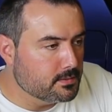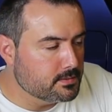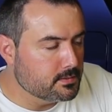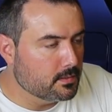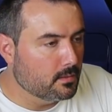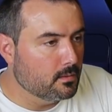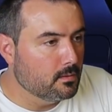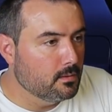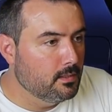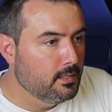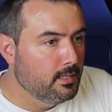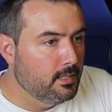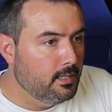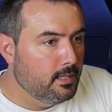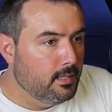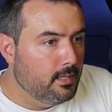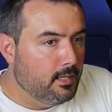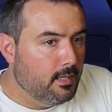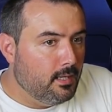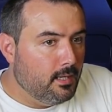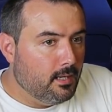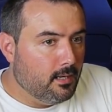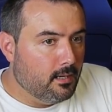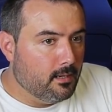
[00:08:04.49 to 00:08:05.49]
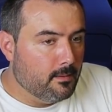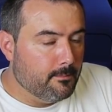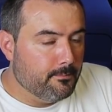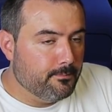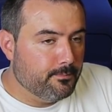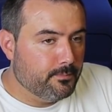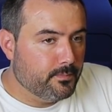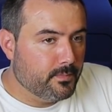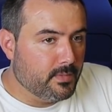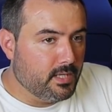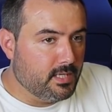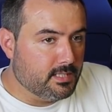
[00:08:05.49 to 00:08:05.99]
So
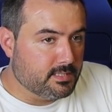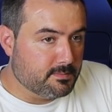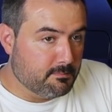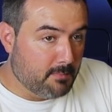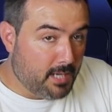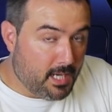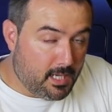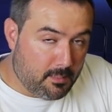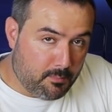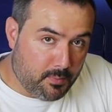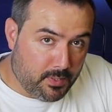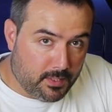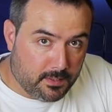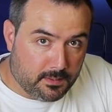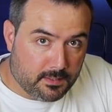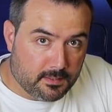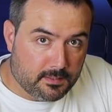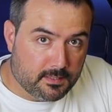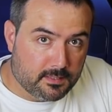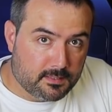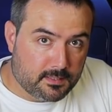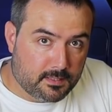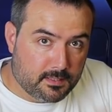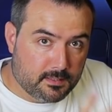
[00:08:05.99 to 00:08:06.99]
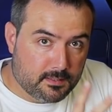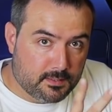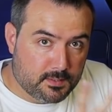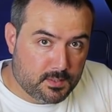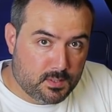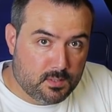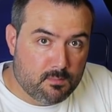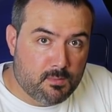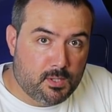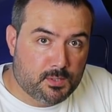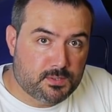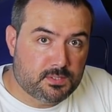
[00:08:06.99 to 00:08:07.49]
it's my opinion that the
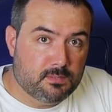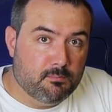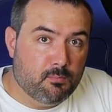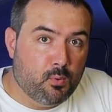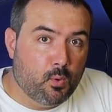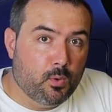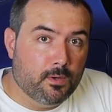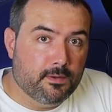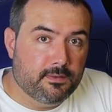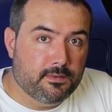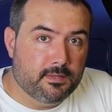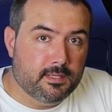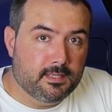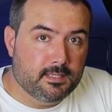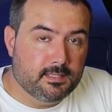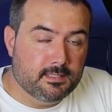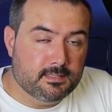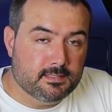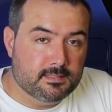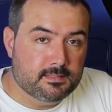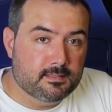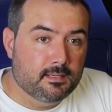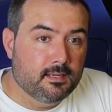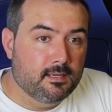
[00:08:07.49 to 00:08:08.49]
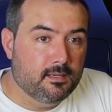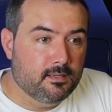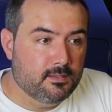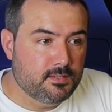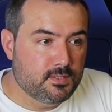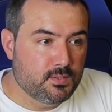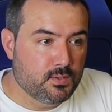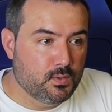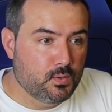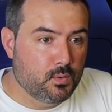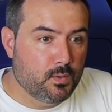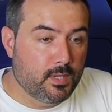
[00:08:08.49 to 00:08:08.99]
2 most important things
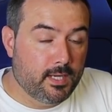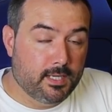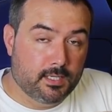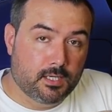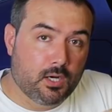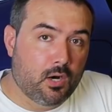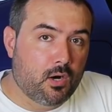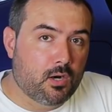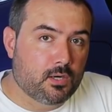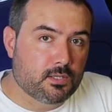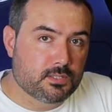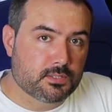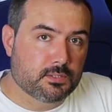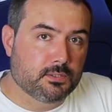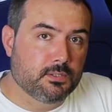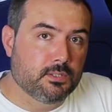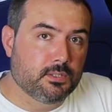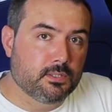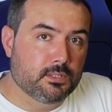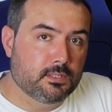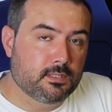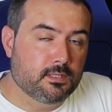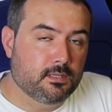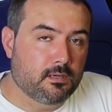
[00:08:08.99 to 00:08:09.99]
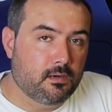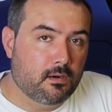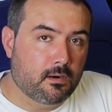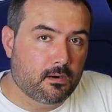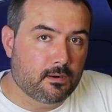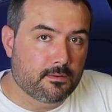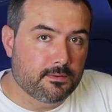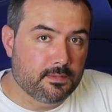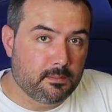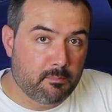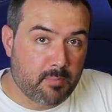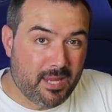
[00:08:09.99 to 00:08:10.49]
to a car's look
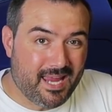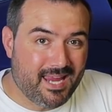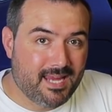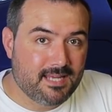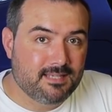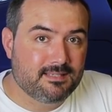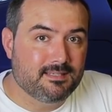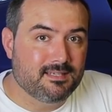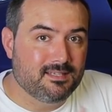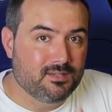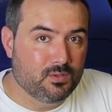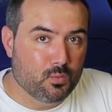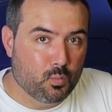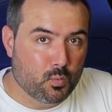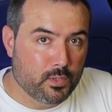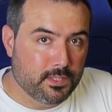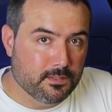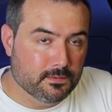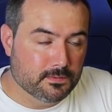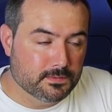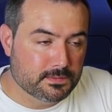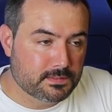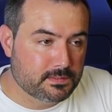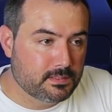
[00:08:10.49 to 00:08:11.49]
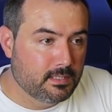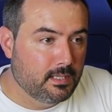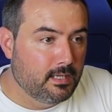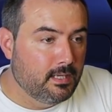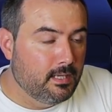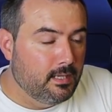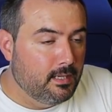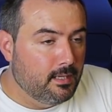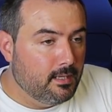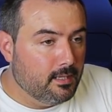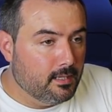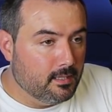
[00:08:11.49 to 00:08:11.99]
are the paint and the wheels.
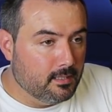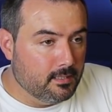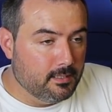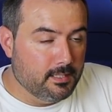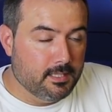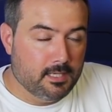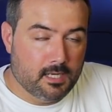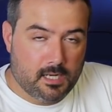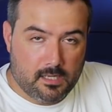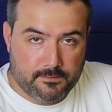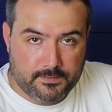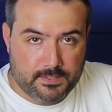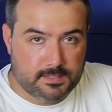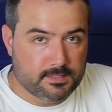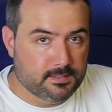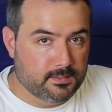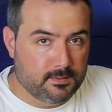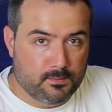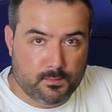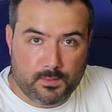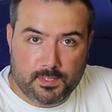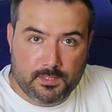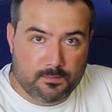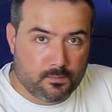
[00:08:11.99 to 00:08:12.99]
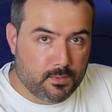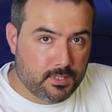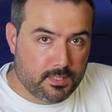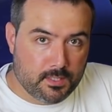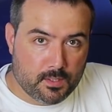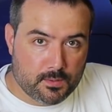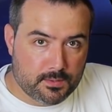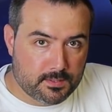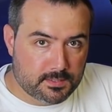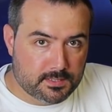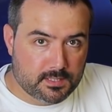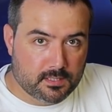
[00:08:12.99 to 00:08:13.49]
And obviously we
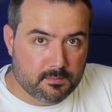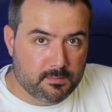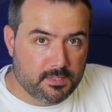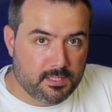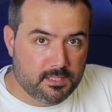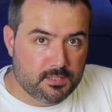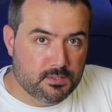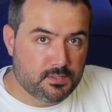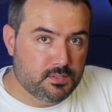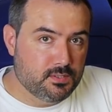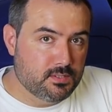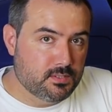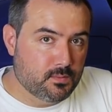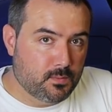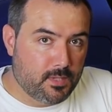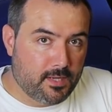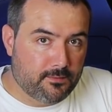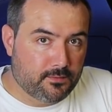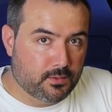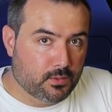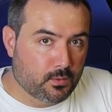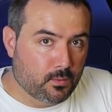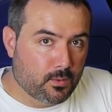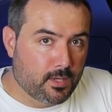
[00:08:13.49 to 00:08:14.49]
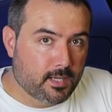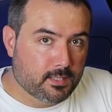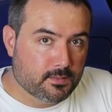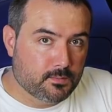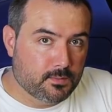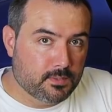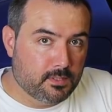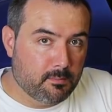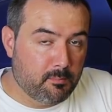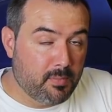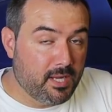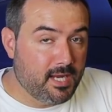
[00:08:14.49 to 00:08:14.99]
know there's going to be issues that we have to correct
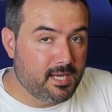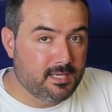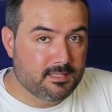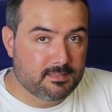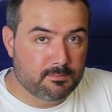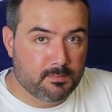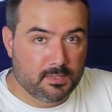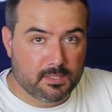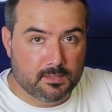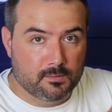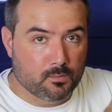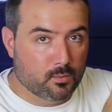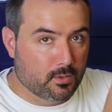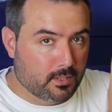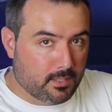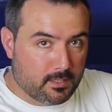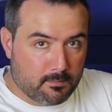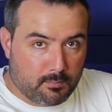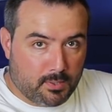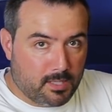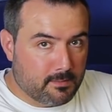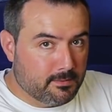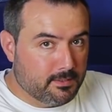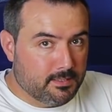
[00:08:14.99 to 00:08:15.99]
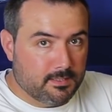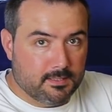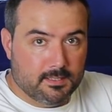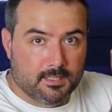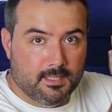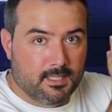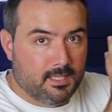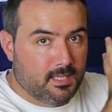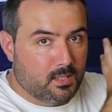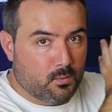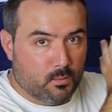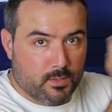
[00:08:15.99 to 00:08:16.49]
with the paint, but we're going to probably
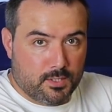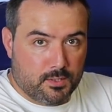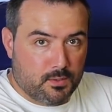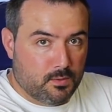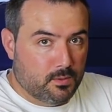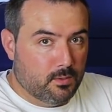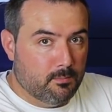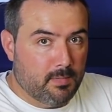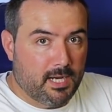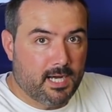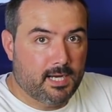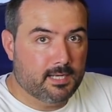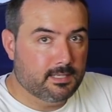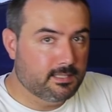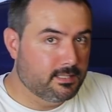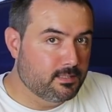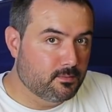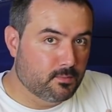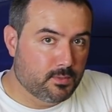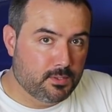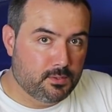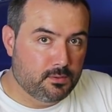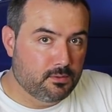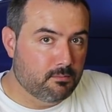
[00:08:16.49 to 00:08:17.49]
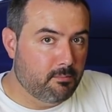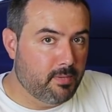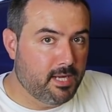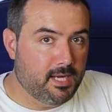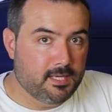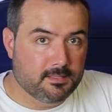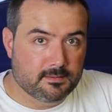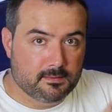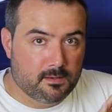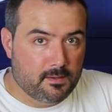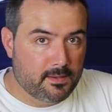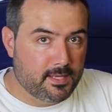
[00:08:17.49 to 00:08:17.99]
redo the body and redo the
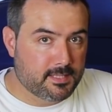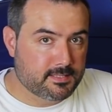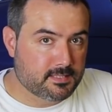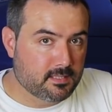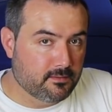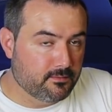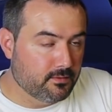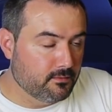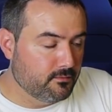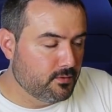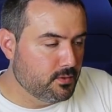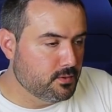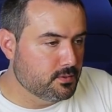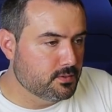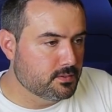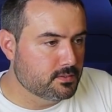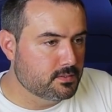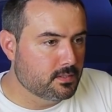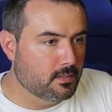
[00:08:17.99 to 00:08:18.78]
paint and all that stuff in the future.